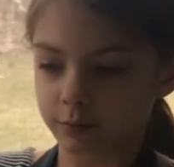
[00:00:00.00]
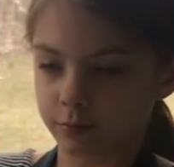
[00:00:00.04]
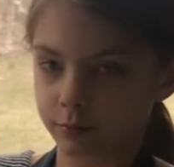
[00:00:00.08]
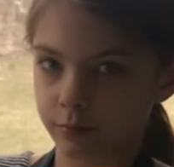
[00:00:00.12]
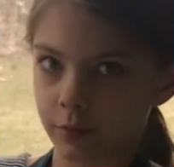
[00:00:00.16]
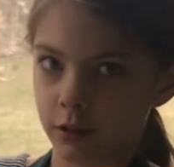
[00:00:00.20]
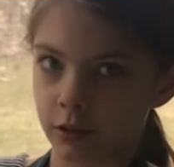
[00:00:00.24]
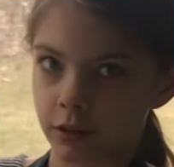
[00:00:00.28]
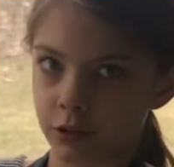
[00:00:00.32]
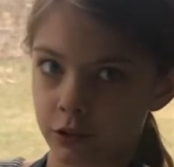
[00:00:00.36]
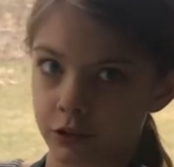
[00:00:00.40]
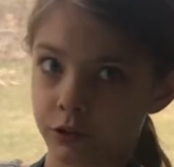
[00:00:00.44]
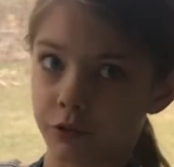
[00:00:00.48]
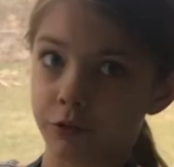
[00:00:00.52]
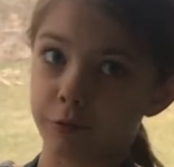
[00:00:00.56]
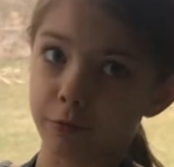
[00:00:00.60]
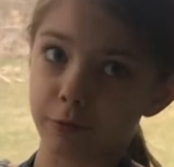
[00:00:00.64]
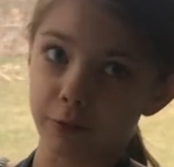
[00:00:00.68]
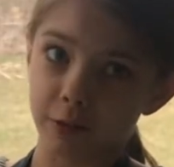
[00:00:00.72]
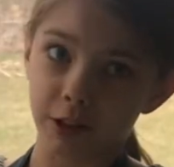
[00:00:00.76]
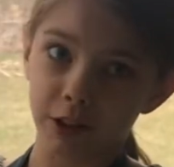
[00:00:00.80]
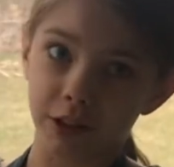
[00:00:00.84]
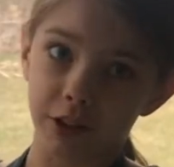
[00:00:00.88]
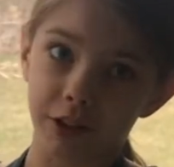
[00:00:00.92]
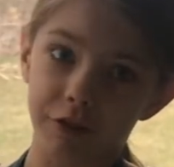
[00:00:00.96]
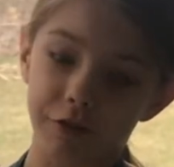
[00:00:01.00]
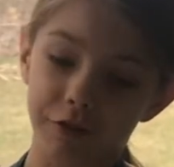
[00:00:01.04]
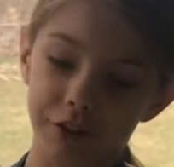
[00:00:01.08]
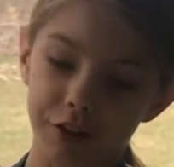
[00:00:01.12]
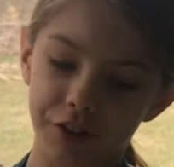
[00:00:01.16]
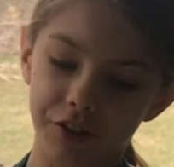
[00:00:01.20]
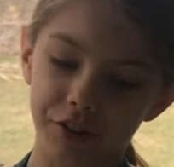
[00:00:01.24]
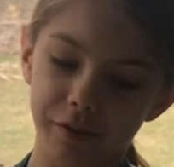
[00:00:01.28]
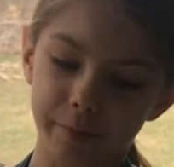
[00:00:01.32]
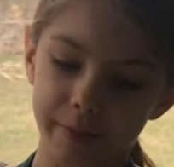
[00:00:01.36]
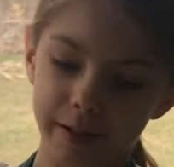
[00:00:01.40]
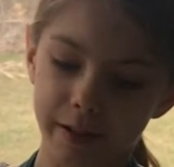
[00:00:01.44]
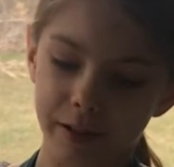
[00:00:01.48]
it looks really
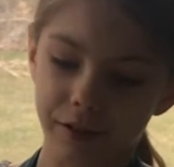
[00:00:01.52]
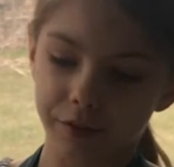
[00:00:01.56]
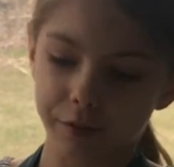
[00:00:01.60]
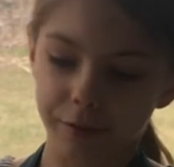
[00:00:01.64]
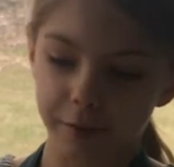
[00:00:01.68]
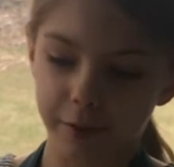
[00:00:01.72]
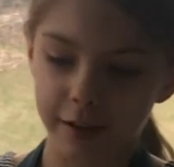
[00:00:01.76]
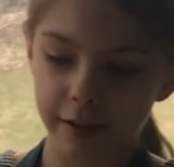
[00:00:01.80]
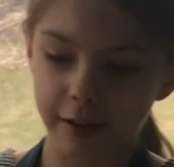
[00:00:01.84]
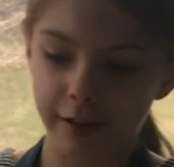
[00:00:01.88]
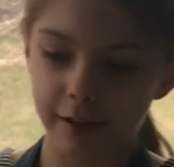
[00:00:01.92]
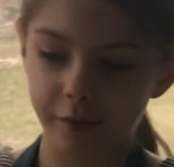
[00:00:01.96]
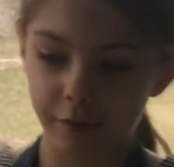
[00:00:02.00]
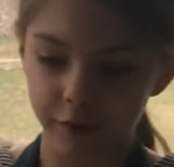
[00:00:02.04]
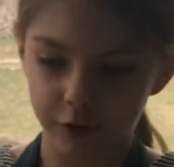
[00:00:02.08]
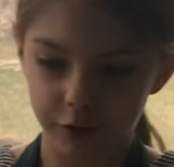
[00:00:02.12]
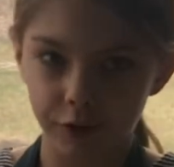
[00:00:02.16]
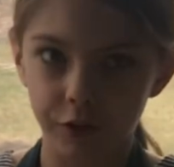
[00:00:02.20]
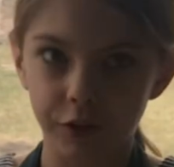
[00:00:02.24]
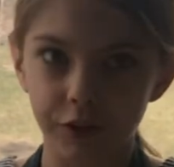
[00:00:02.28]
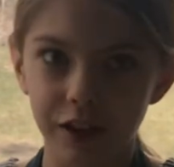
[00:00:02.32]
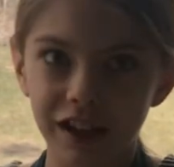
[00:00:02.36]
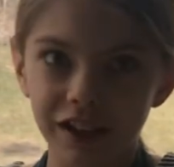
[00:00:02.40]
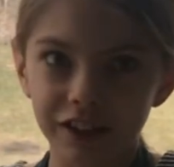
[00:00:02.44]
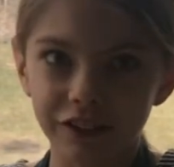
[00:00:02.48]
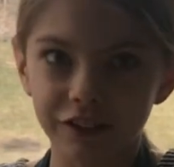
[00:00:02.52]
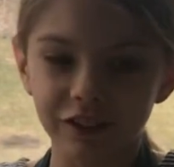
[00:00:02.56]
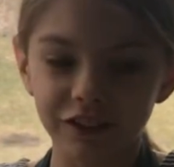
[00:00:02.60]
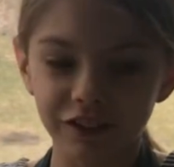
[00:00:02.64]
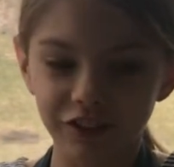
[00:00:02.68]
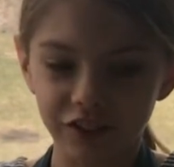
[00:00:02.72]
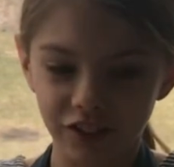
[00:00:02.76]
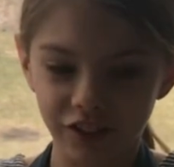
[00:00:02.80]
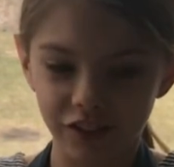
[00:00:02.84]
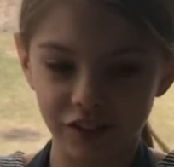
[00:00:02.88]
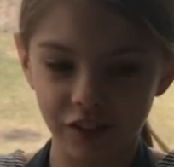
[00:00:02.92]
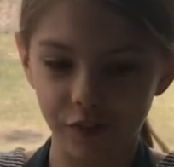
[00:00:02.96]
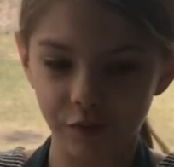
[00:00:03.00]
crunchy because we have all that crunchy
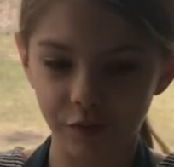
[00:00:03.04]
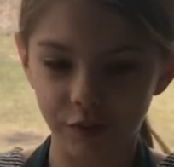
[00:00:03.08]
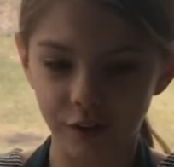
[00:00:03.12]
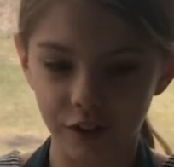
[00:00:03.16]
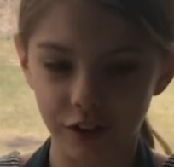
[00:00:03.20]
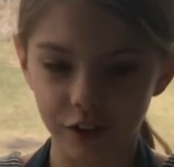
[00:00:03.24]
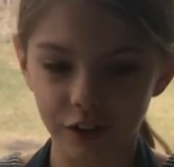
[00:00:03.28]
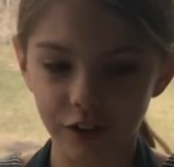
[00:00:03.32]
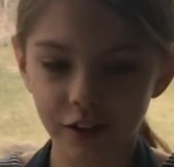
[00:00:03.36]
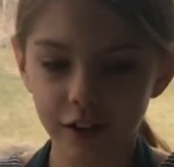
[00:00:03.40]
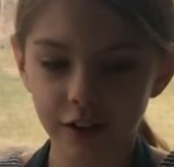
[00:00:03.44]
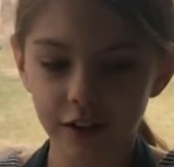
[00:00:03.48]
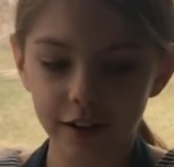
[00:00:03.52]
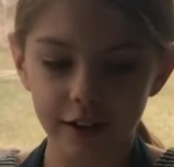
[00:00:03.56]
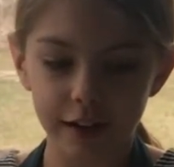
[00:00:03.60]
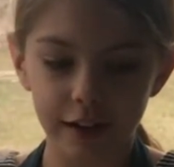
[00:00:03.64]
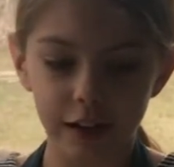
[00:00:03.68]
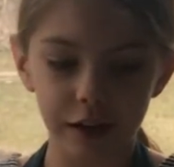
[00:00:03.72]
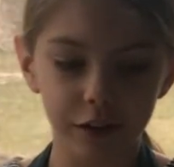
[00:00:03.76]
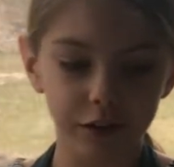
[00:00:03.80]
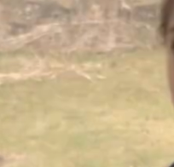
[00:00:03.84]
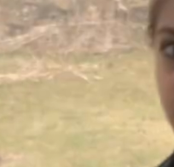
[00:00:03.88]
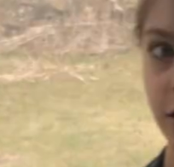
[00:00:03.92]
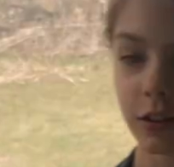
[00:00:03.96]
stuff there now.